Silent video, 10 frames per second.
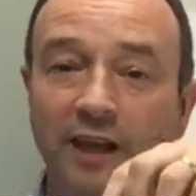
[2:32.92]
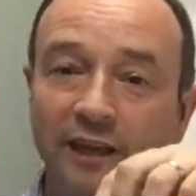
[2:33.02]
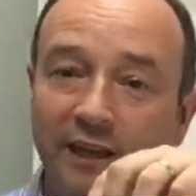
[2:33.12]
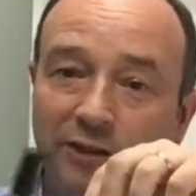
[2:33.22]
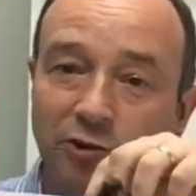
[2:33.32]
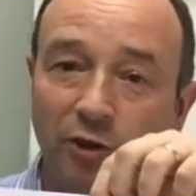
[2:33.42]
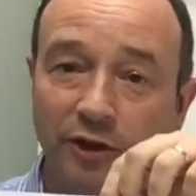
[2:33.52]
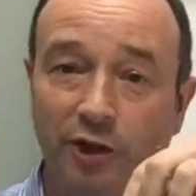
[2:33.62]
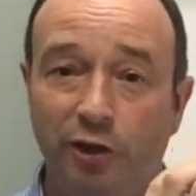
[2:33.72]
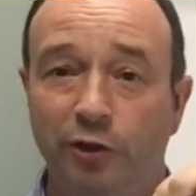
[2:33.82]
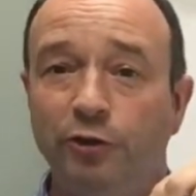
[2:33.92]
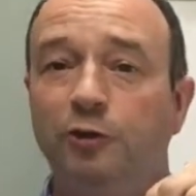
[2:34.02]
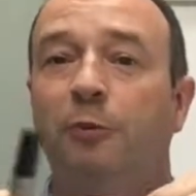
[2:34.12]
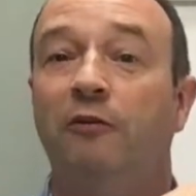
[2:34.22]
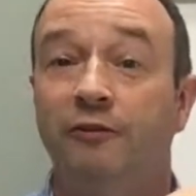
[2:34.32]
You can draw a
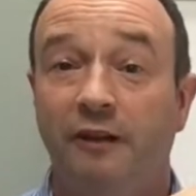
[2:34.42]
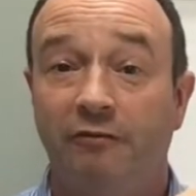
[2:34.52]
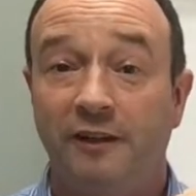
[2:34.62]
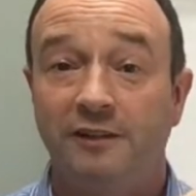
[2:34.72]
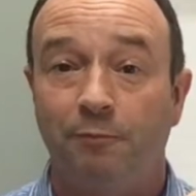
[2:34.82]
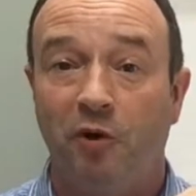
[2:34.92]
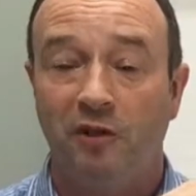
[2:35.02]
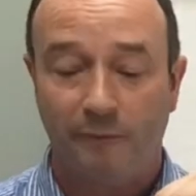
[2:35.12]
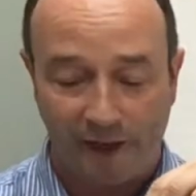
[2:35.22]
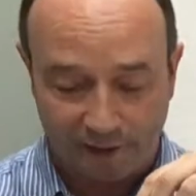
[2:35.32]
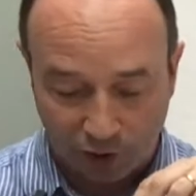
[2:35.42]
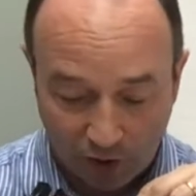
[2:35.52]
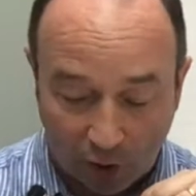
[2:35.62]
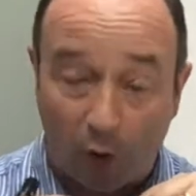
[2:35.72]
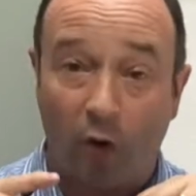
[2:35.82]
huge puffin that fills up all the page,
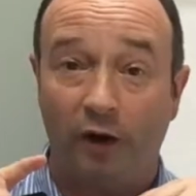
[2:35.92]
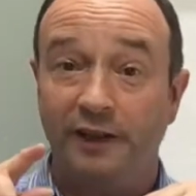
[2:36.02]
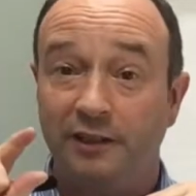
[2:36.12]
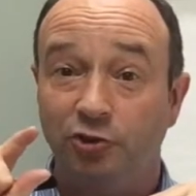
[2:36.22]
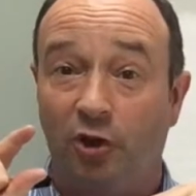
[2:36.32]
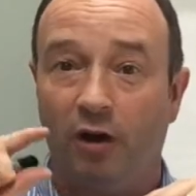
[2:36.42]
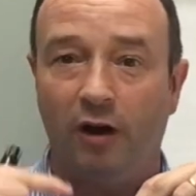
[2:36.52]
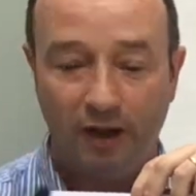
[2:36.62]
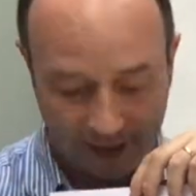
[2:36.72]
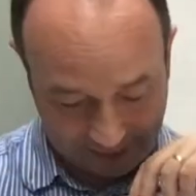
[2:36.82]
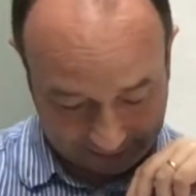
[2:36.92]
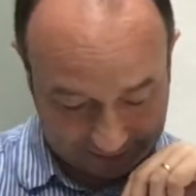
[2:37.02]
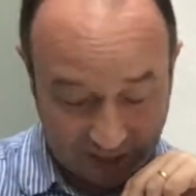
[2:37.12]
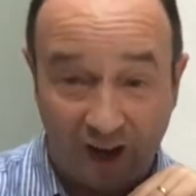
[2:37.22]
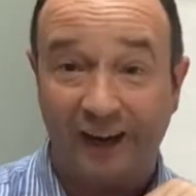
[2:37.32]
or you can draw a
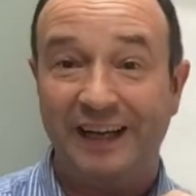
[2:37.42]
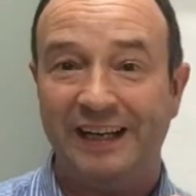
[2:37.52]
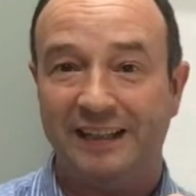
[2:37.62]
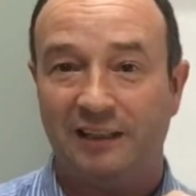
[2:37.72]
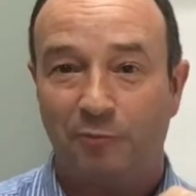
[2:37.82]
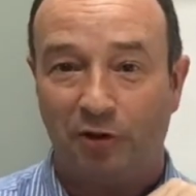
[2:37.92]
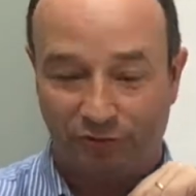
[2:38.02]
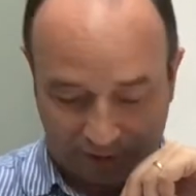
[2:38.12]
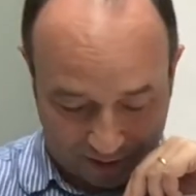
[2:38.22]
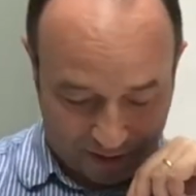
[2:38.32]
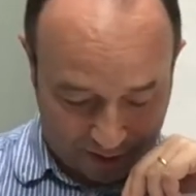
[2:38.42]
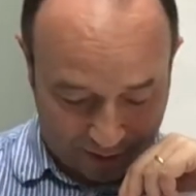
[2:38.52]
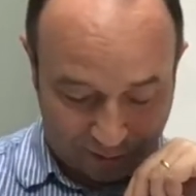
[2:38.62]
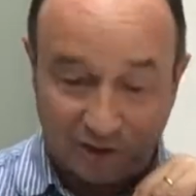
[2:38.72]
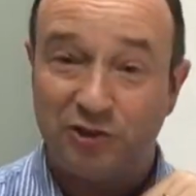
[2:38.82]
tiny little puffin
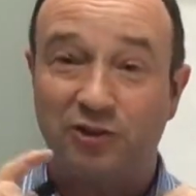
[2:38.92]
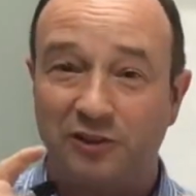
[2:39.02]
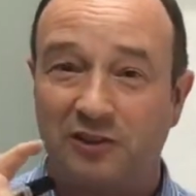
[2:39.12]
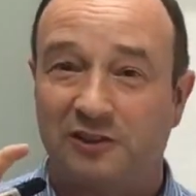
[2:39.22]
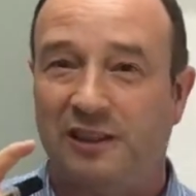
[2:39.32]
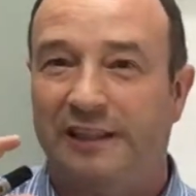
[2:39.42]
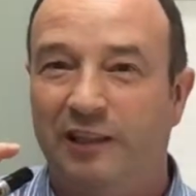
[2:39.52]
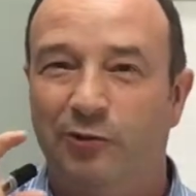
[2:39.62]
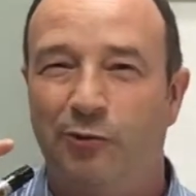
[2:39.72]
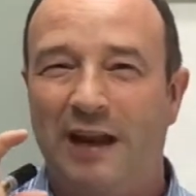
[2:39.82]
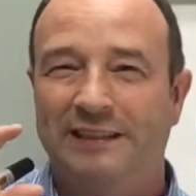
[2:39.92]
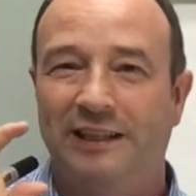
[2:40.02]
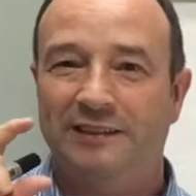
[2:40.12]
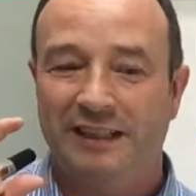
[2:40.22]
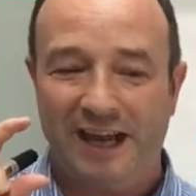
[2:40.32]
who just looks like he cracked
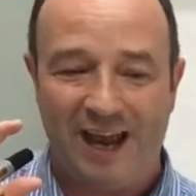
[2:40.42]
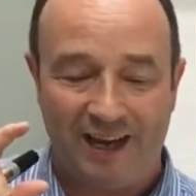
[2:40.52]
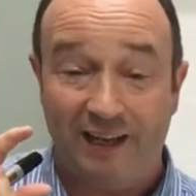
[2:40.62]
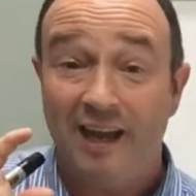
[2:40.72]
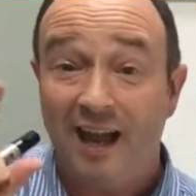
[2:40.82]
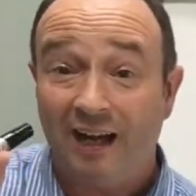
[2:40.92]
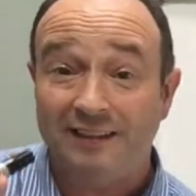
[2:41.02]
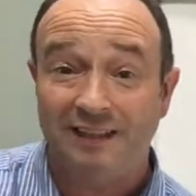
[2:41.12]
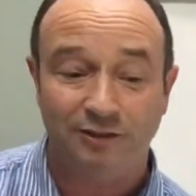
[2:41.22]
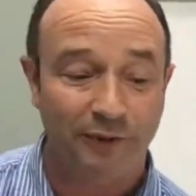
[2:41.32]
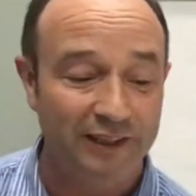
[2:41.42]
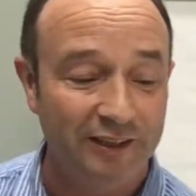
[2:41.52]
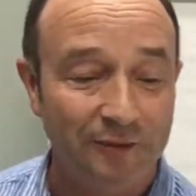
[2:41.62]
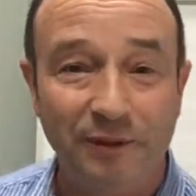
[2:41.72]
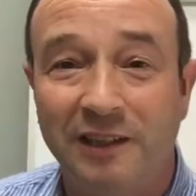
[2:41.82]
out of the egg. And that's really
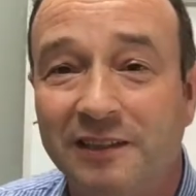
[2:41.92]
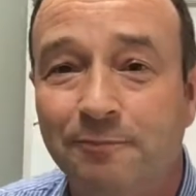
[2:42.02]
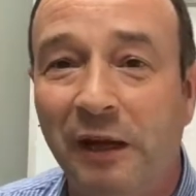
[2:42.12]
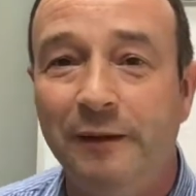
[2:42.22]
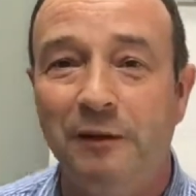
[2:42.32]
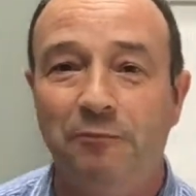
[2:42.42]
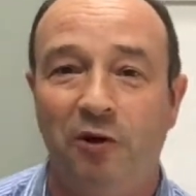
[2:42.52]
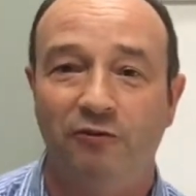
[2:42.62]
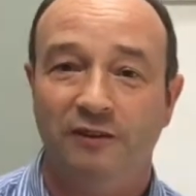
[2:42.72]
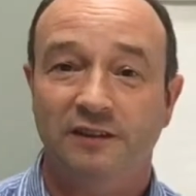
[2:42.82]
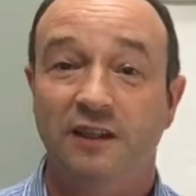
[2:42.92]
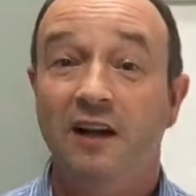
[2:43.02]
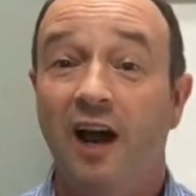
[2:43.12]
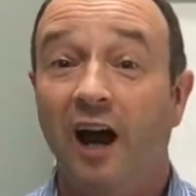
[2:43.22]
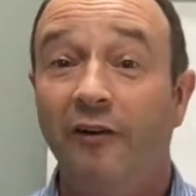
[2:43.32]
good because baby puffins
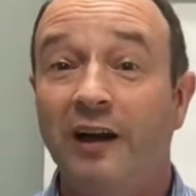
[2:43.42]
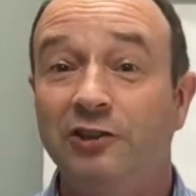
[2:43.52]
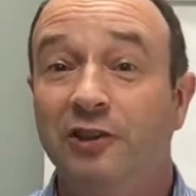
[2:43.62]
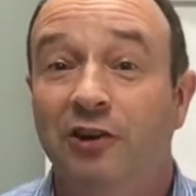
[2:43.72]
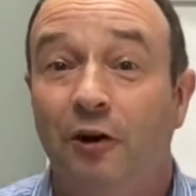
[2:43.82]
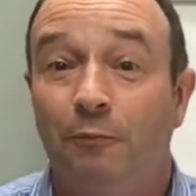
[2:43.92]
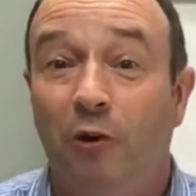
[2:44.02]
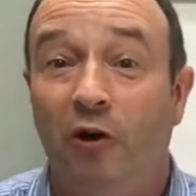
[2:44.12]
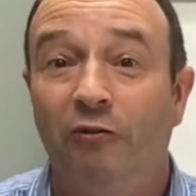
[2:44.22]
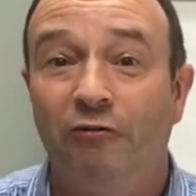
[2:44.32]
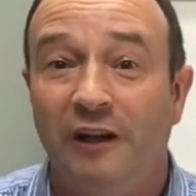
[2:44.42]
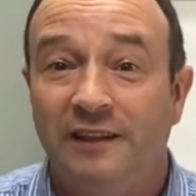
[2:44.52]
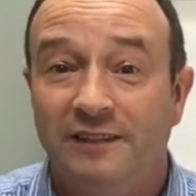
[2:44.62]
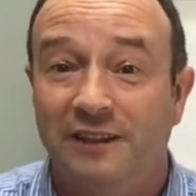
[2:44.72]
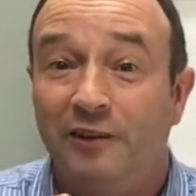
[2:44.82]
are actually called
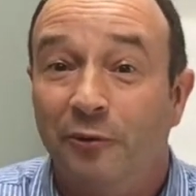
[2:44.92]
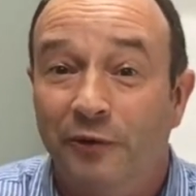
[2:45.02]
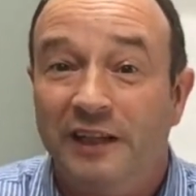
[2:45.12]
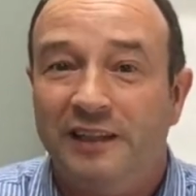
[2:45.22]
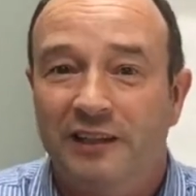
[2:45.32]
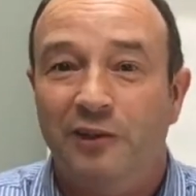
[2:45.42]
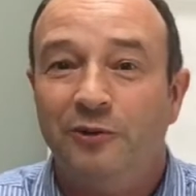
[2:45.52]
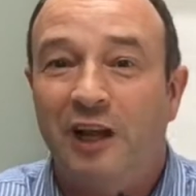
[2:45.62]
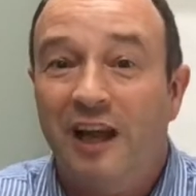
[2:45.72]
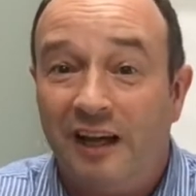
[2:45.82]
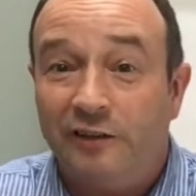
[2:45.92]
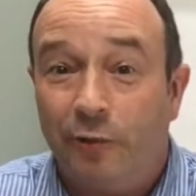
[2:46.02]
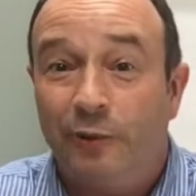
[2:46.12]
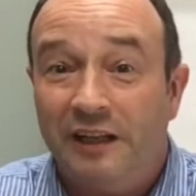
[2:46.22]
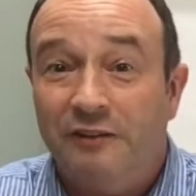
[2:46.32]
pufflings and they're really cute and they're
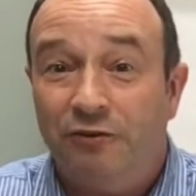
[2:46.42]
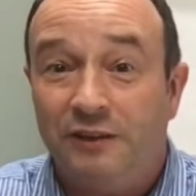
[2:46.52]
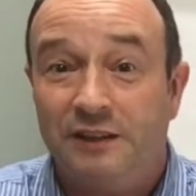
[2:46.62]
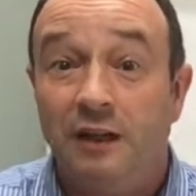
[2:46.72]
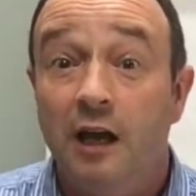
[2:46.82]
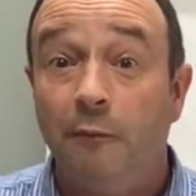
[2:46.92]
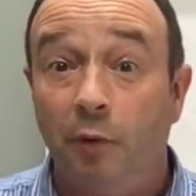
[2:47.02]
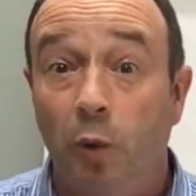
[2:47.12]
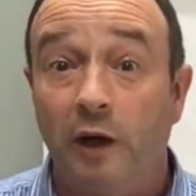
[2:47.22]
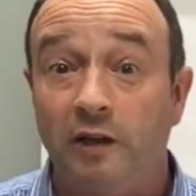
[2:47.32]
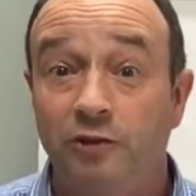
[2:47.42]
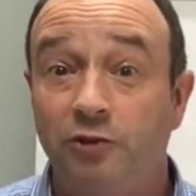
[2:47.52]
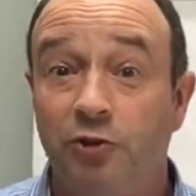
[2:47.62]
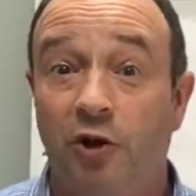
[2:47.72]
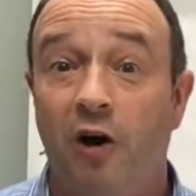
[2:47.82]
really fuzzy. But we're going to
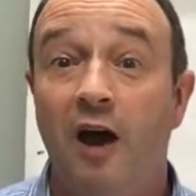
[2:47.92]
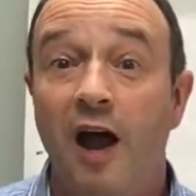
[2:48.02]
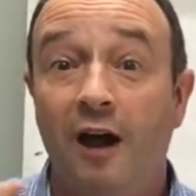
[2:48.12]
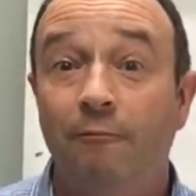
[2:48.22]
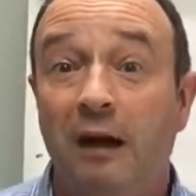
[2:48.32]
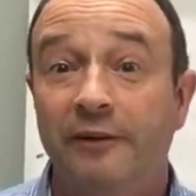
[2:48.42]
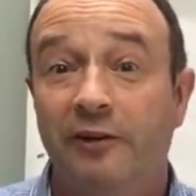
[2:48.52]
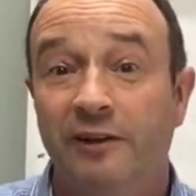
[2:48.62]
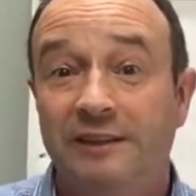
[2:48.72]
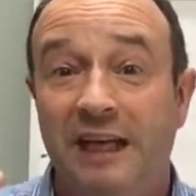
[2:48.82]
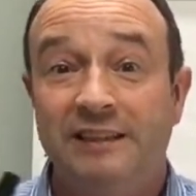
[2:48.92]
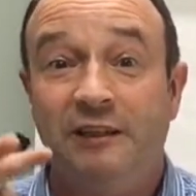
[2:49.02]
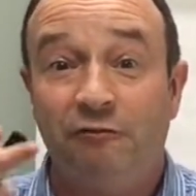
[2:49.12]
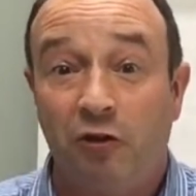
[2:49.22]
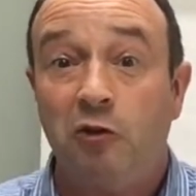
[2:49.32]
draw a mammy or a daddy, a
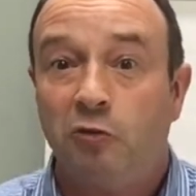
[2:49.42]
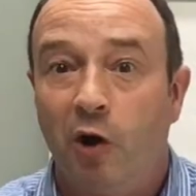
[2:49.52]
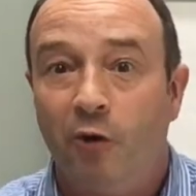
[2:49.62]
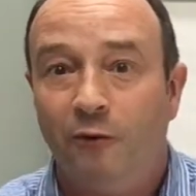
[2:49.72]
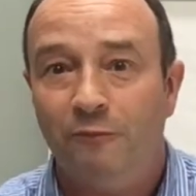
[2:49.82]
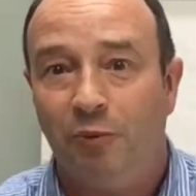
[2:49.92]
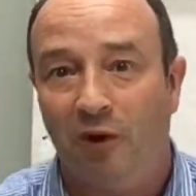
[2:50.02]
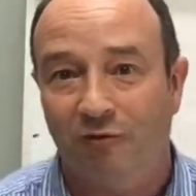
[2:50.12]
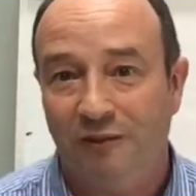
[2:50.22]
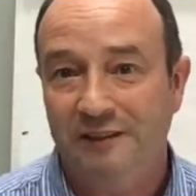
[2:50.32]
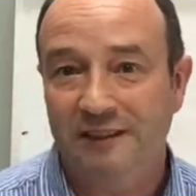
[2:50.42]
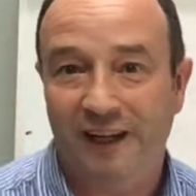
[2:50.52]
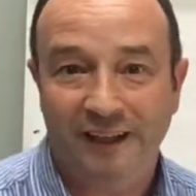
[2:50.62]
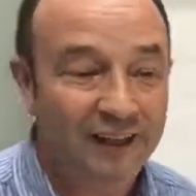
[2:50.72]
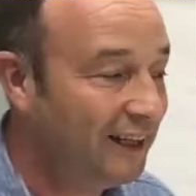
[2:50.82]
full-grown puffin today.